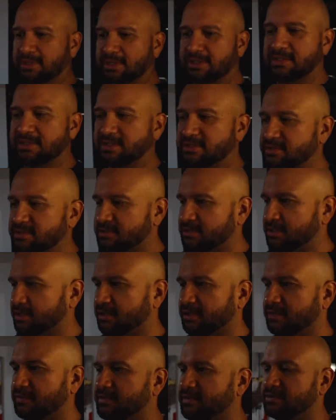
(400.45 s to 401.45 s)
is
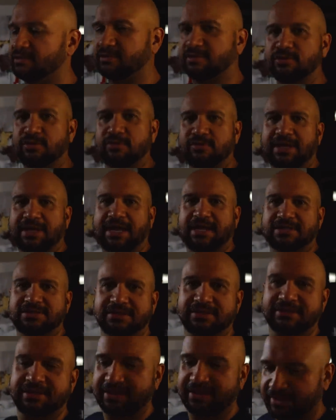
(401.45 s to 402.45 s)
this new
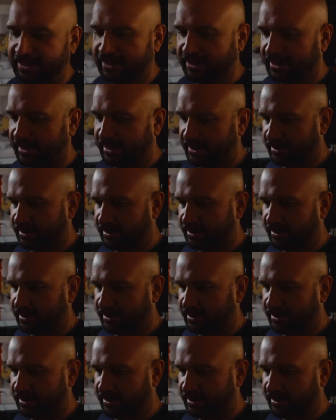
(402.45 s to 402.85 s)
gadget that Danny